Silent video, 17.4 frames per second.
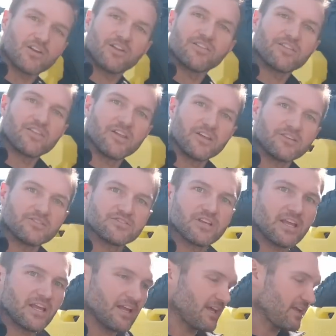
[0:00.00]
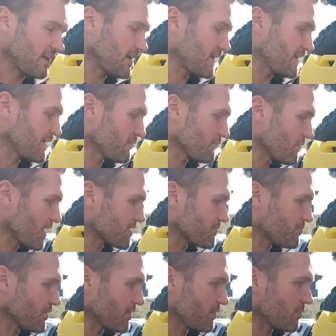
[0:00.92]
on things and get
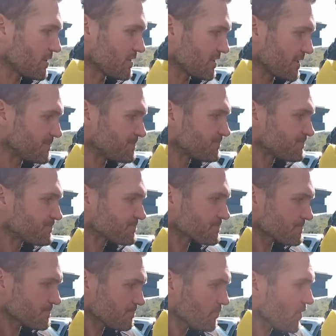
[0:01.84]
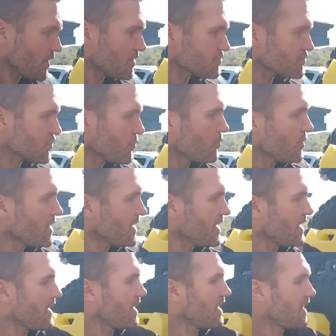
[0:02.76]
wrecked pretty quickly. So
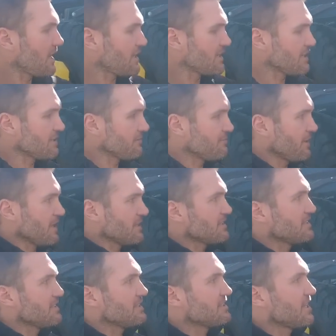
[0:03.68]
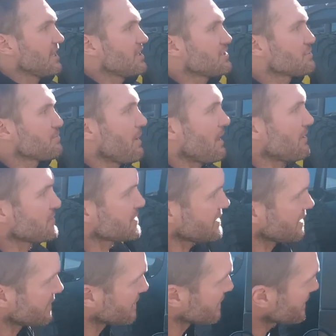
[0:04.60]
we invented these
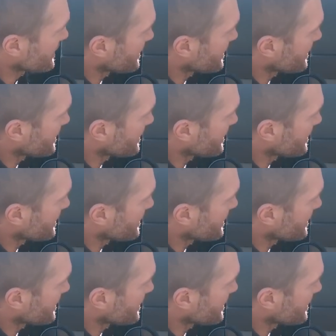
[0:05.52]
hinge-mounted